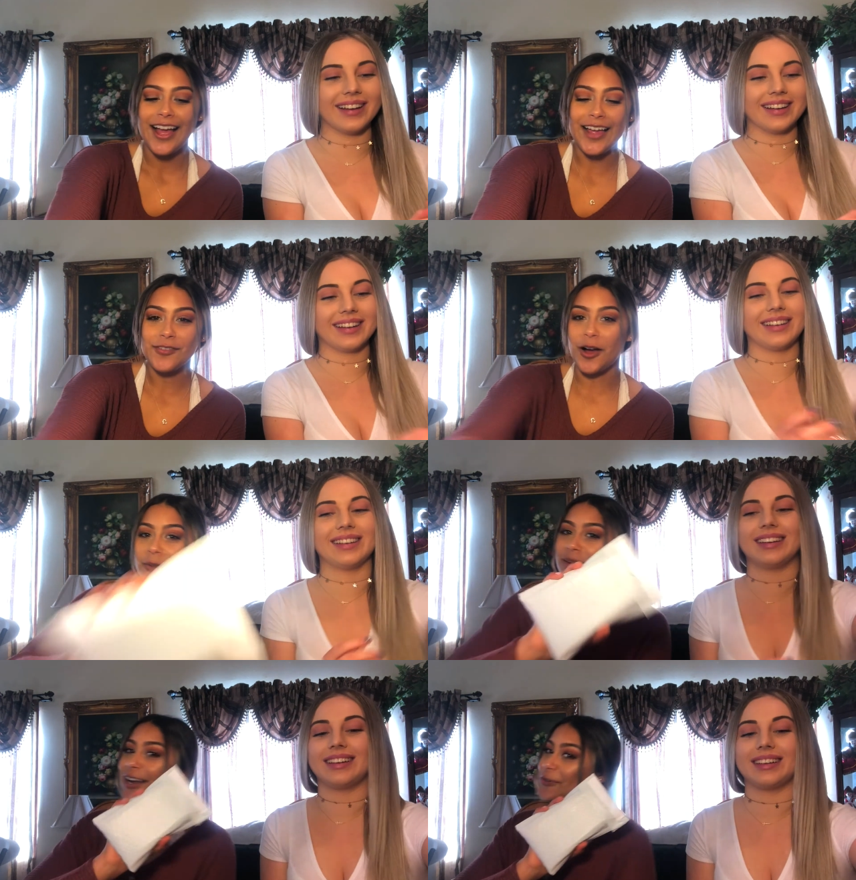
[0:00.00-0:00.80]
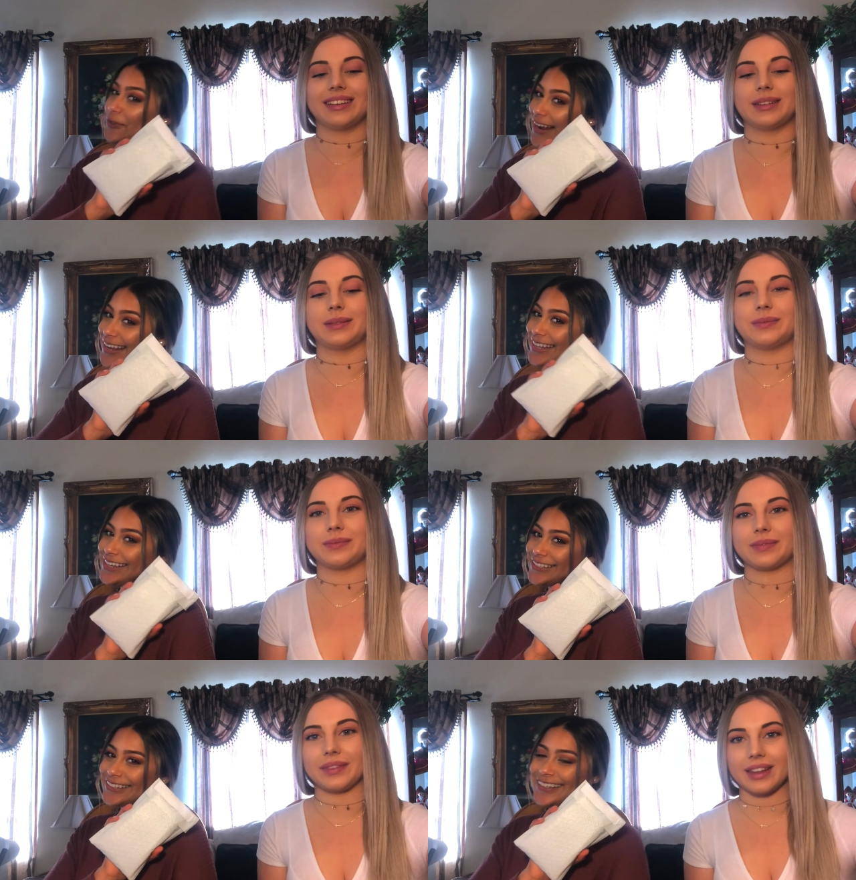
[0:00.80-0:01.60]
Speaker 1: I've got mine right
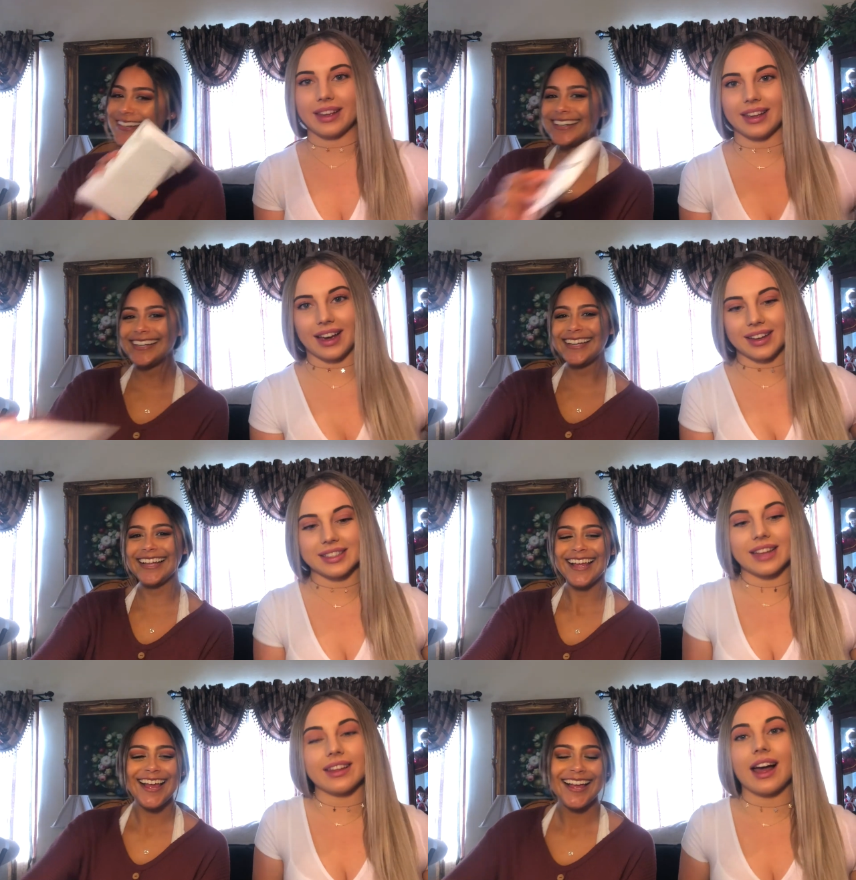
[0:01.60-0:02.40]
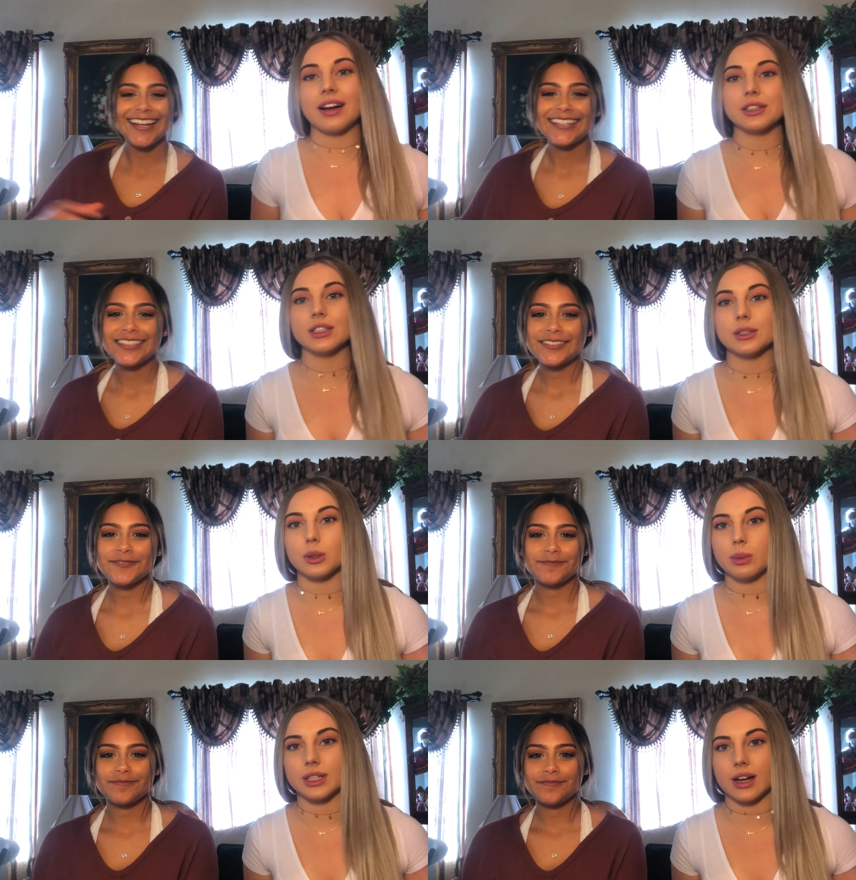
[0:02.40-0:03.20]
here.
Speaker 2: Yes, and they actually do
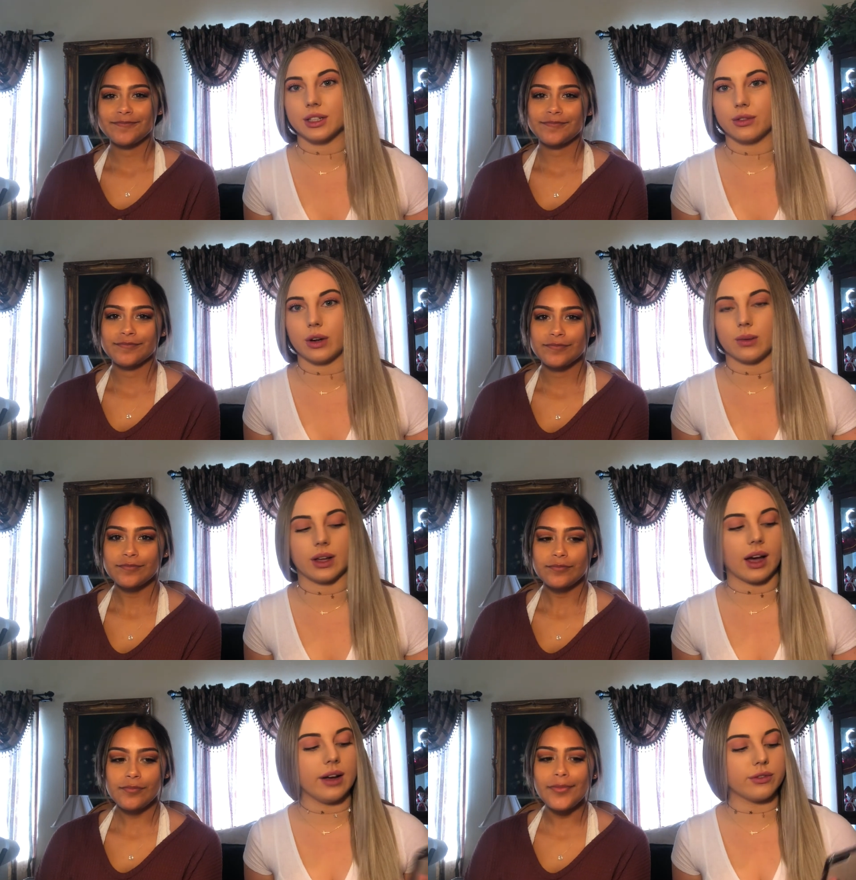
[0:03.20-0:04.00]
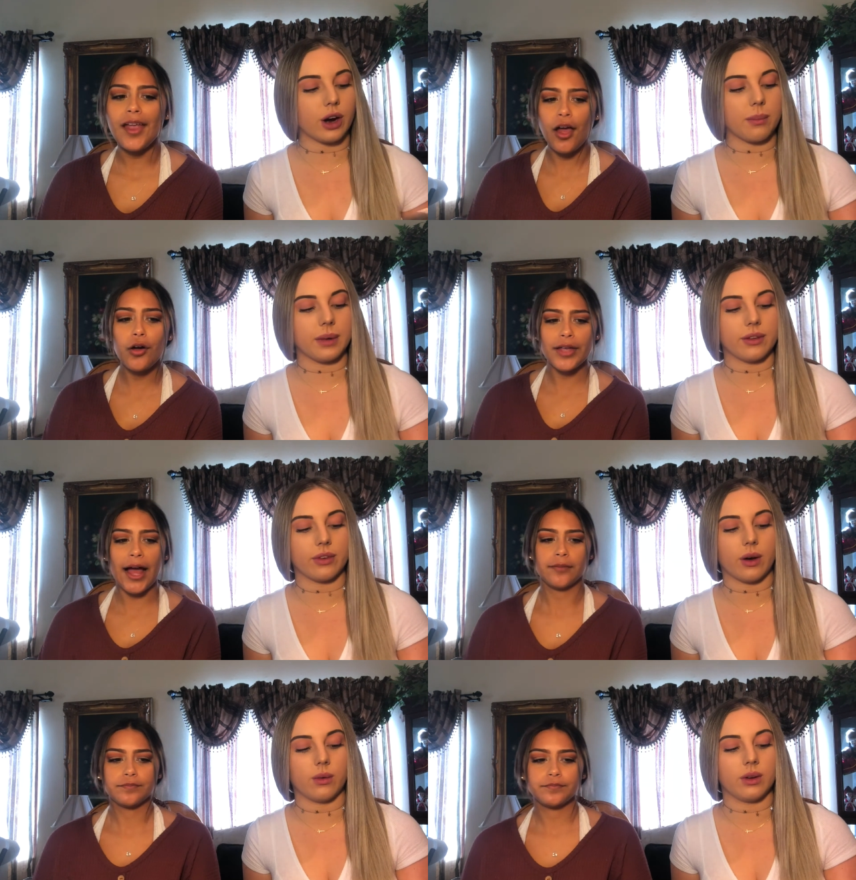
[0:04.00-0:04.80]
protect your phone. Like I've dropped my
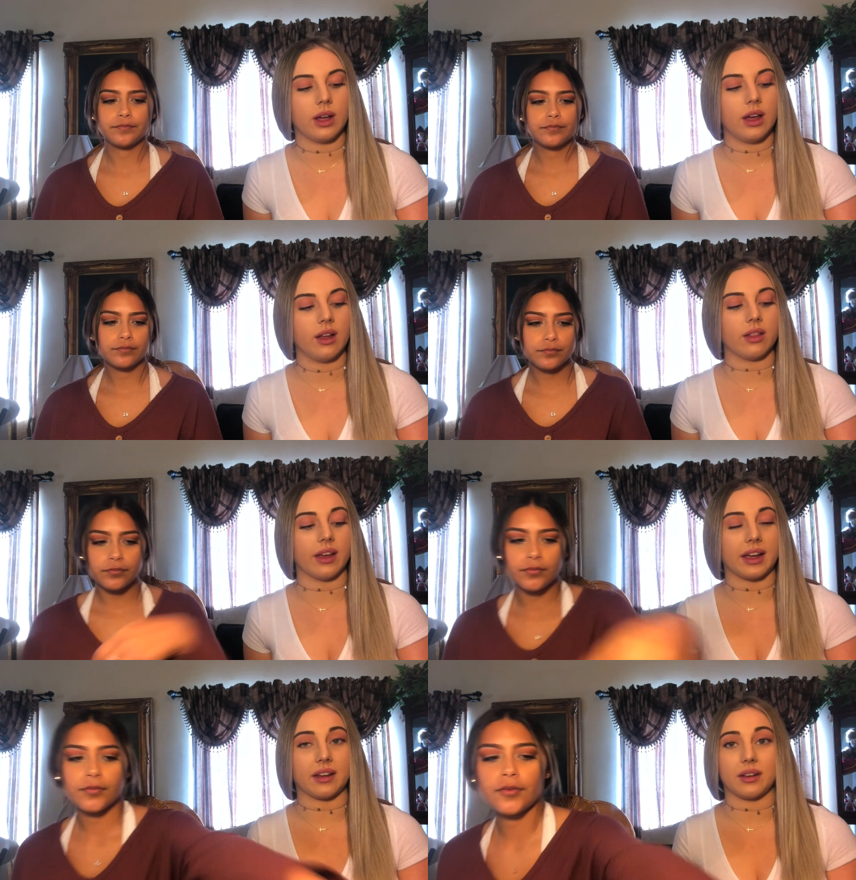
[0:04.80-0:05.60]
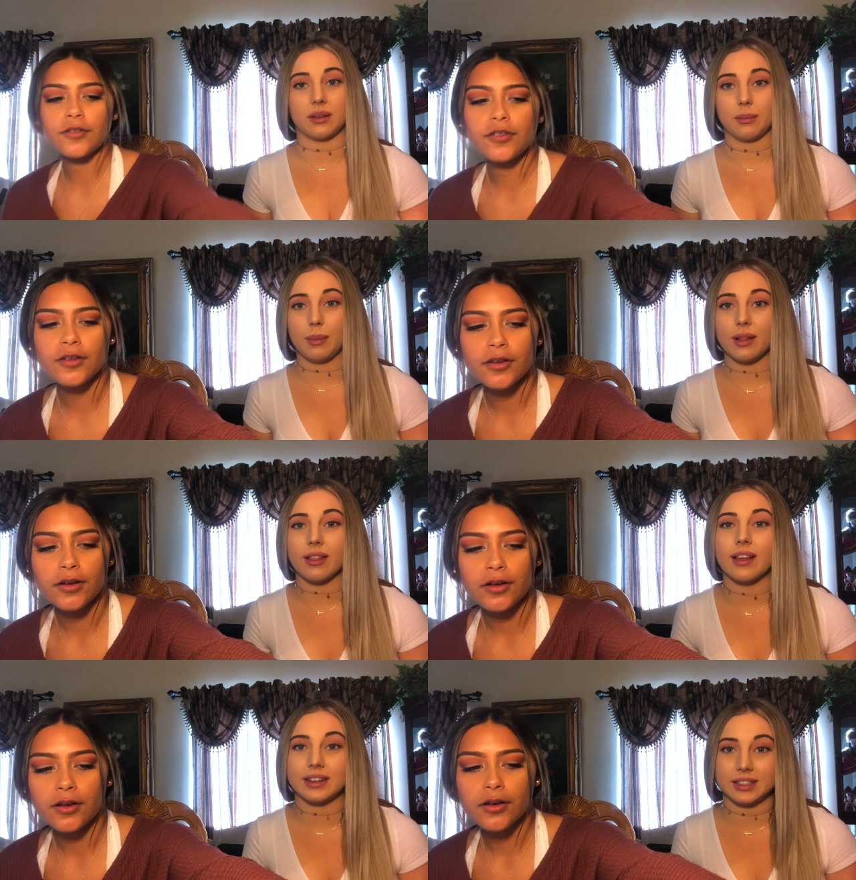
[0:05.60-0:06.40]
phone like
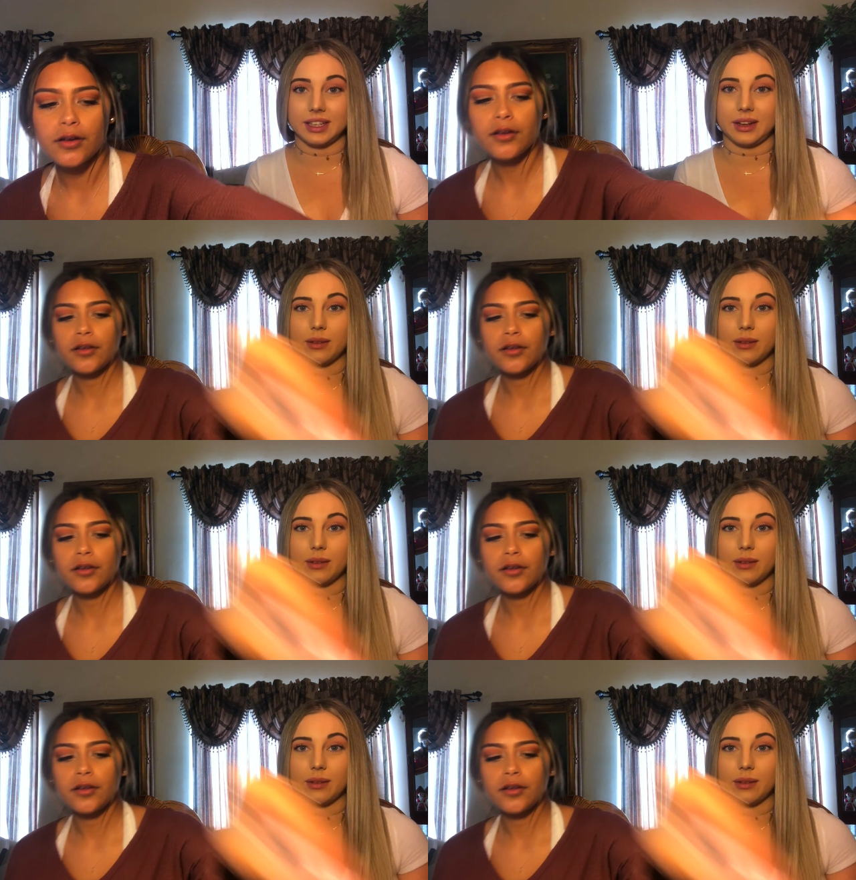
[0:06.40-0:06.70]
plenty